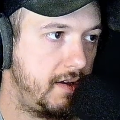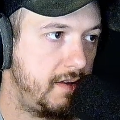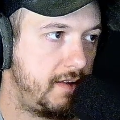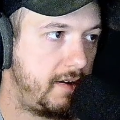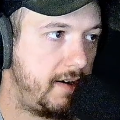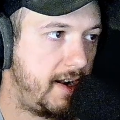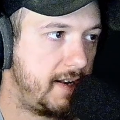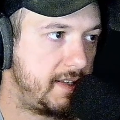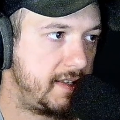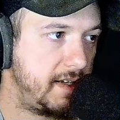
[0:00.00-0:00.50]

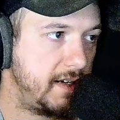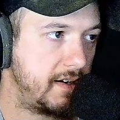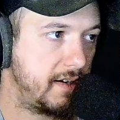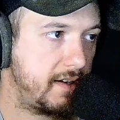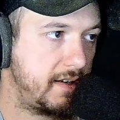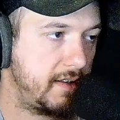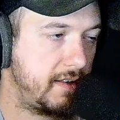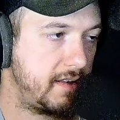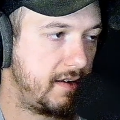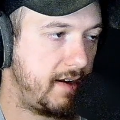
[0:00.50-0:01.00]
they're
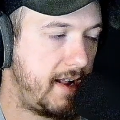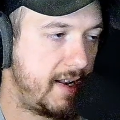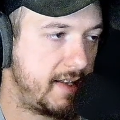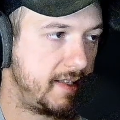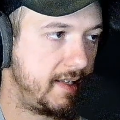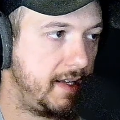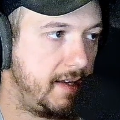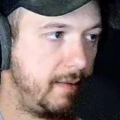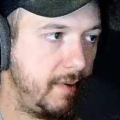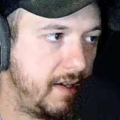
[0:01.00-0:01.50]
not
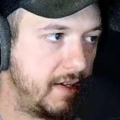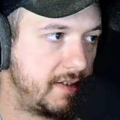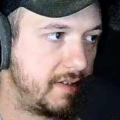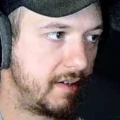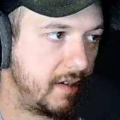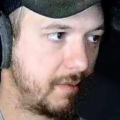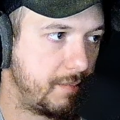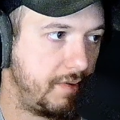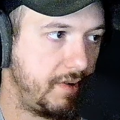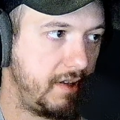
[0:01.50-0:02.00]
D because
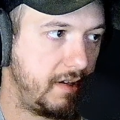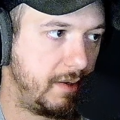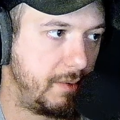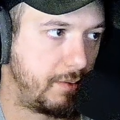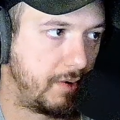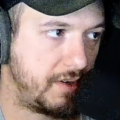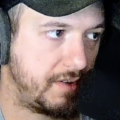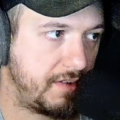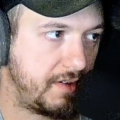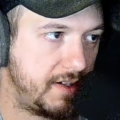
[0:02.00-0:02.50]
they're completely
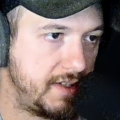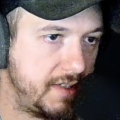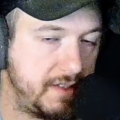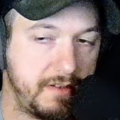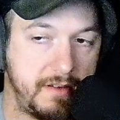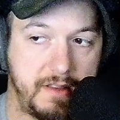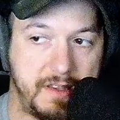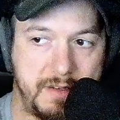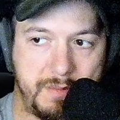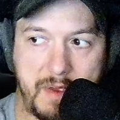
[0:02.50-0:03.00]
worthless.
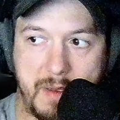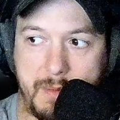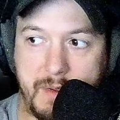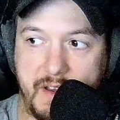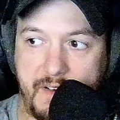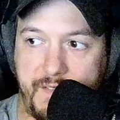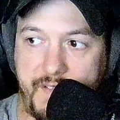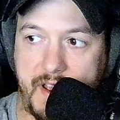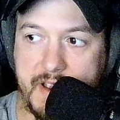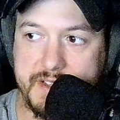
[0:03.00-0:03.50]
This may be
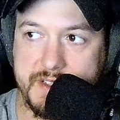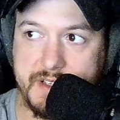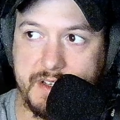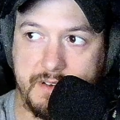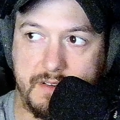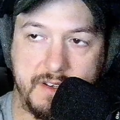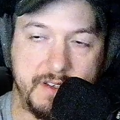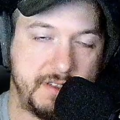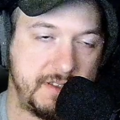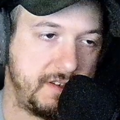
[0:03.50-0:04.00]
a fast
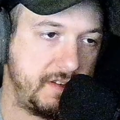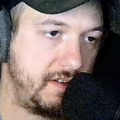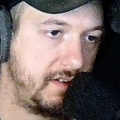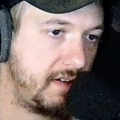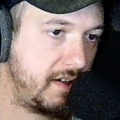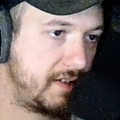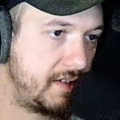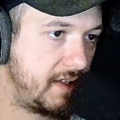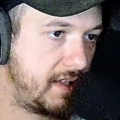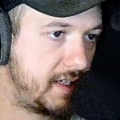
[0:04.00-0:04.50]
tier list
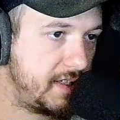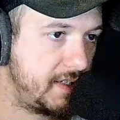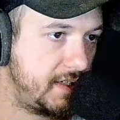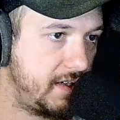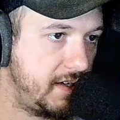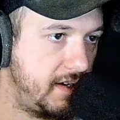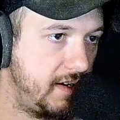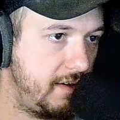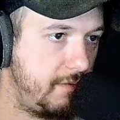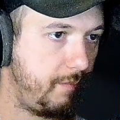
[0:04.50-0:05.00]
because of this,
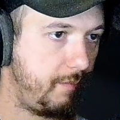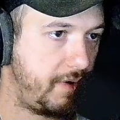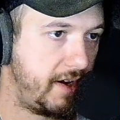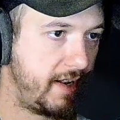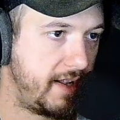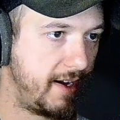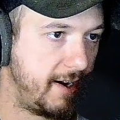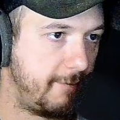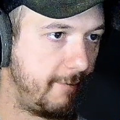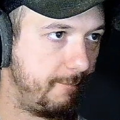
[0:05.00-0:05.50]

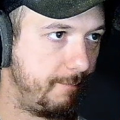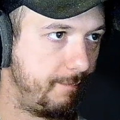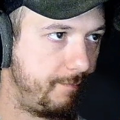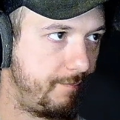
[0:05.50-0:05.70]
but I